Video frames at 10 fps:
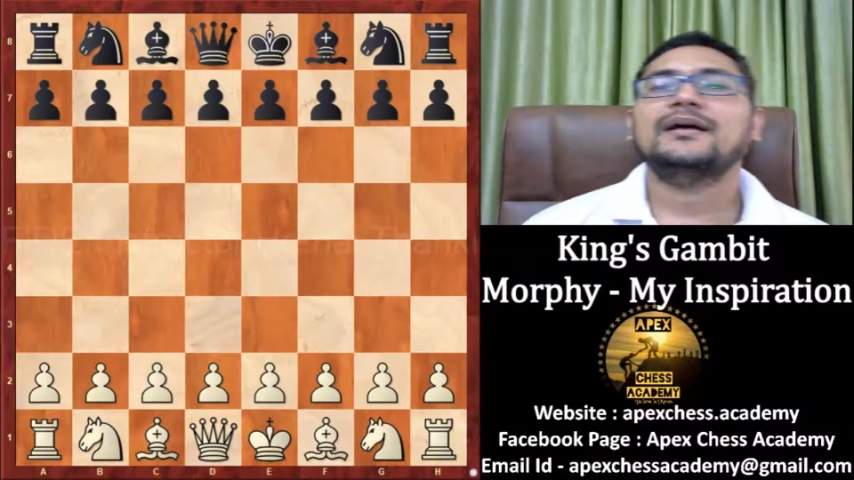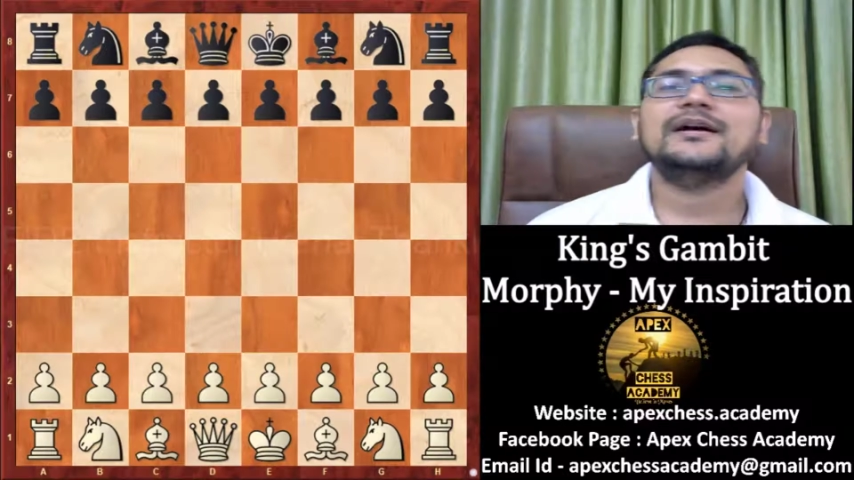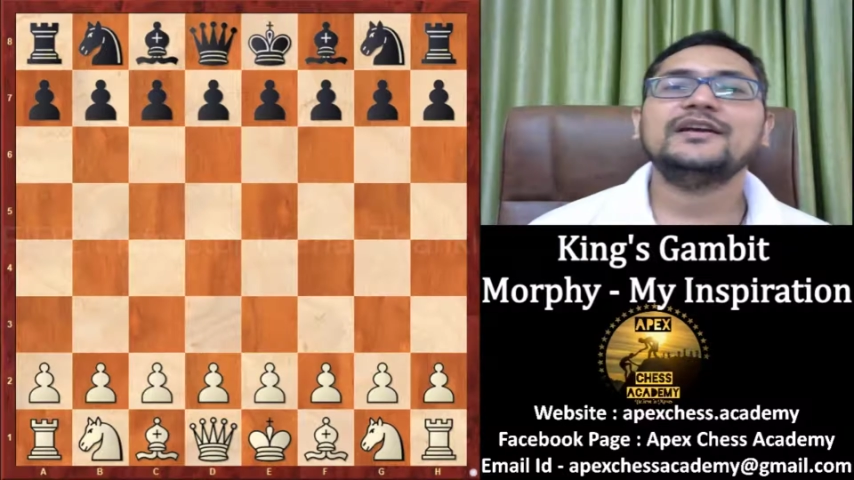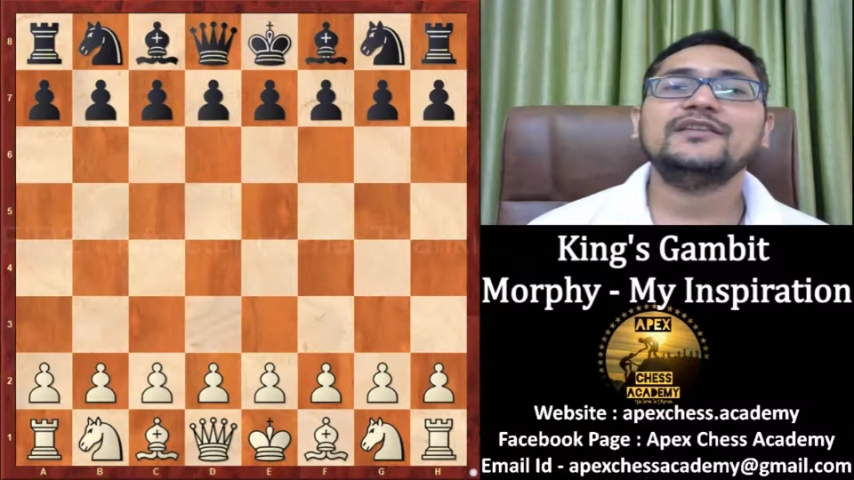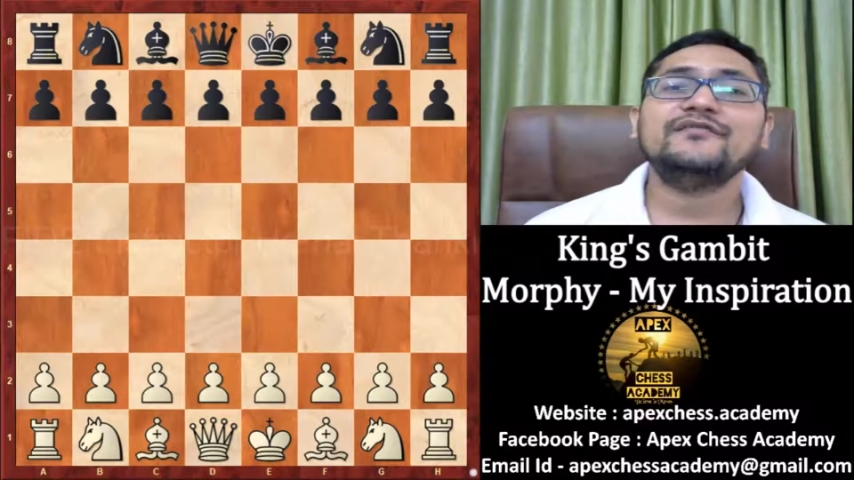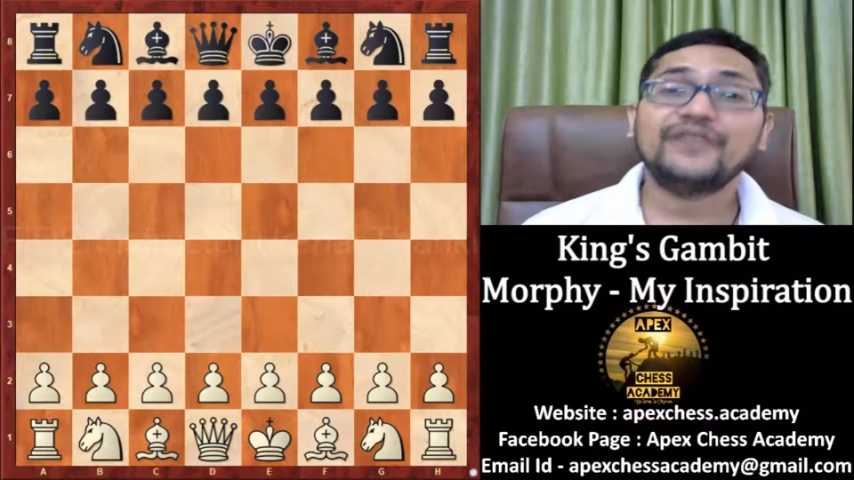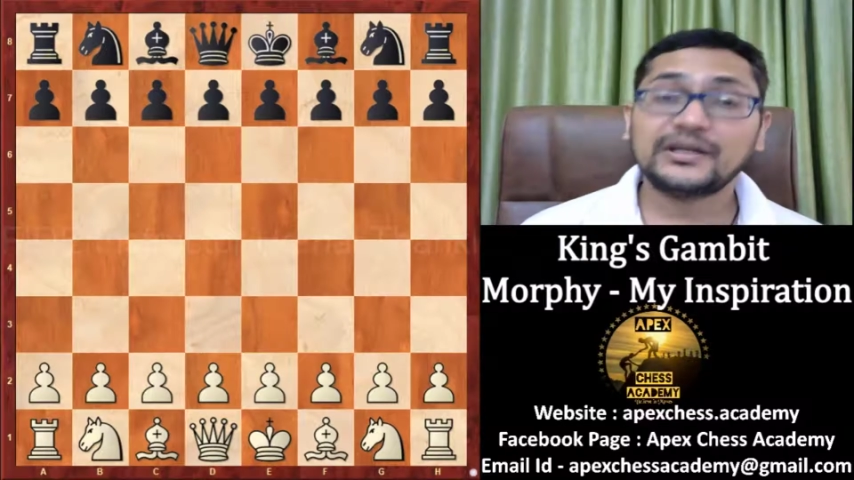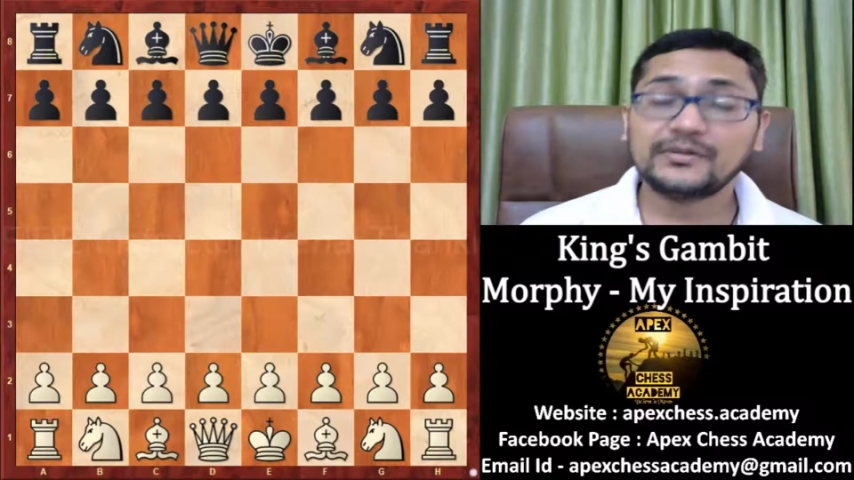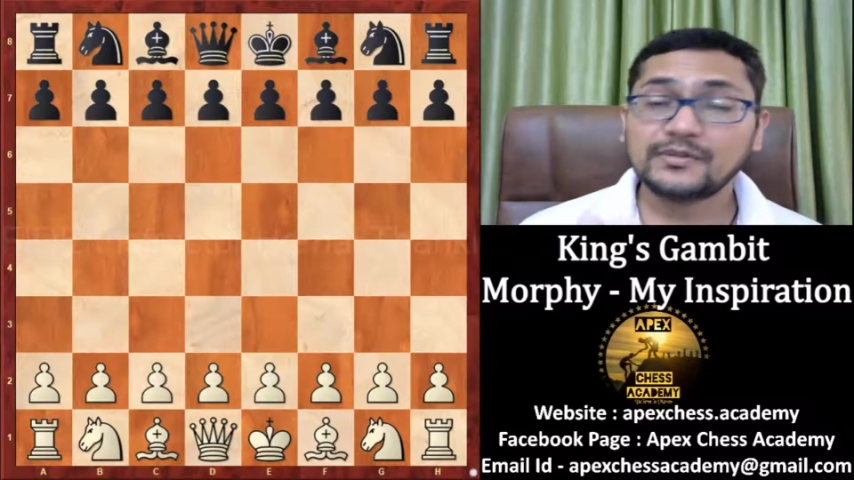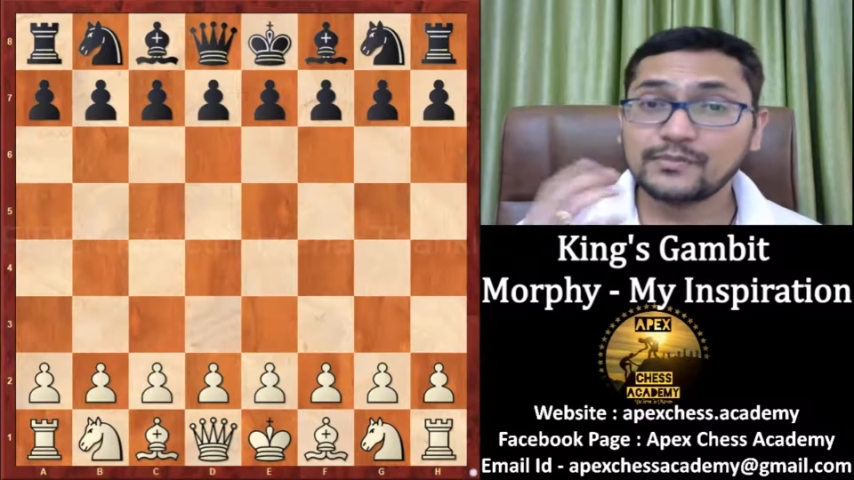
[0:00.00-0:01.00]
uh, in
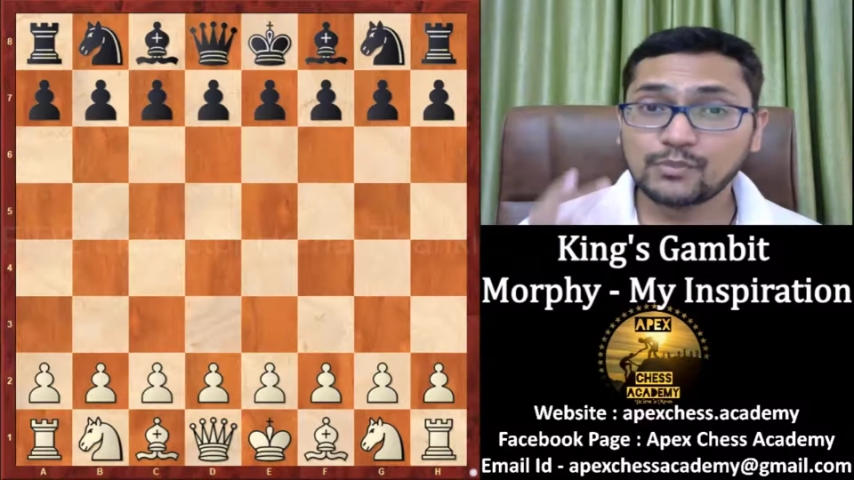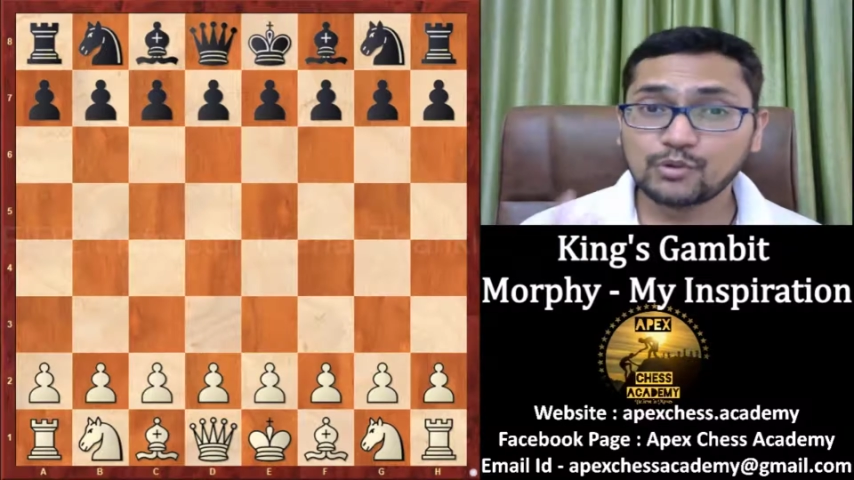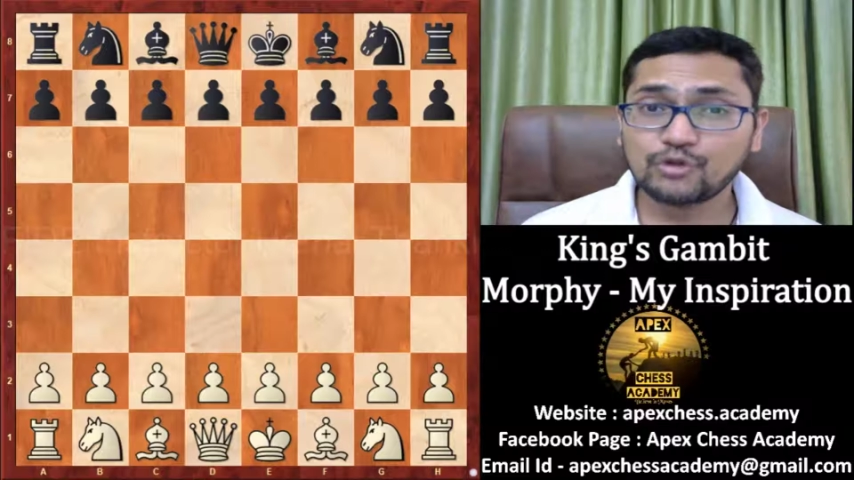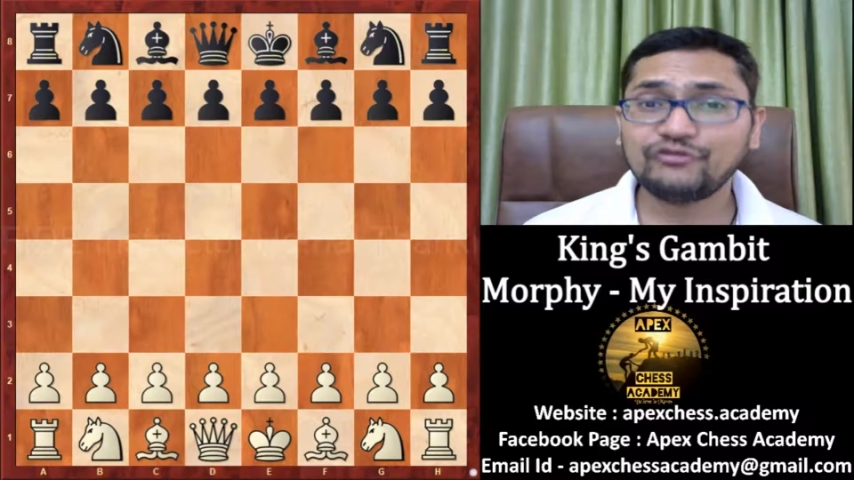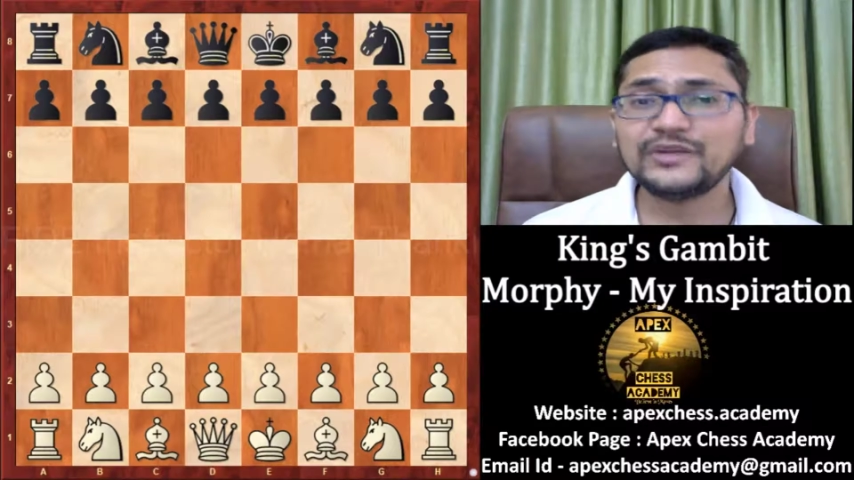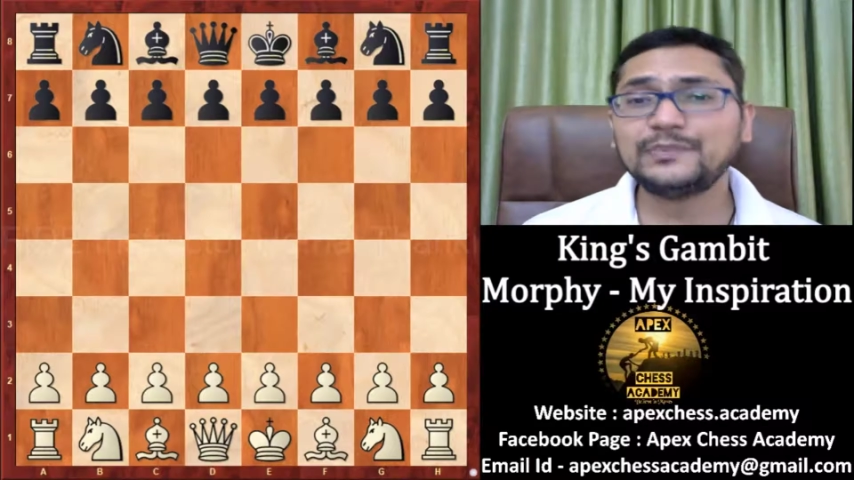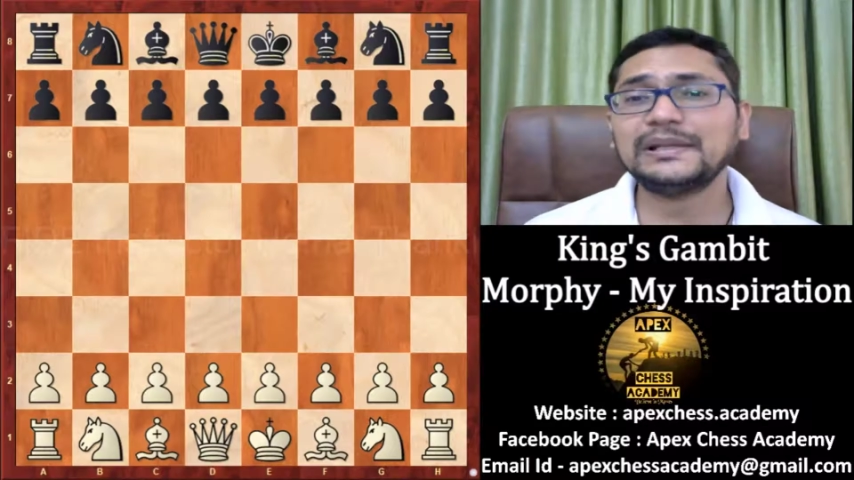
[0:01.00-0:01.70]
fact, Morphy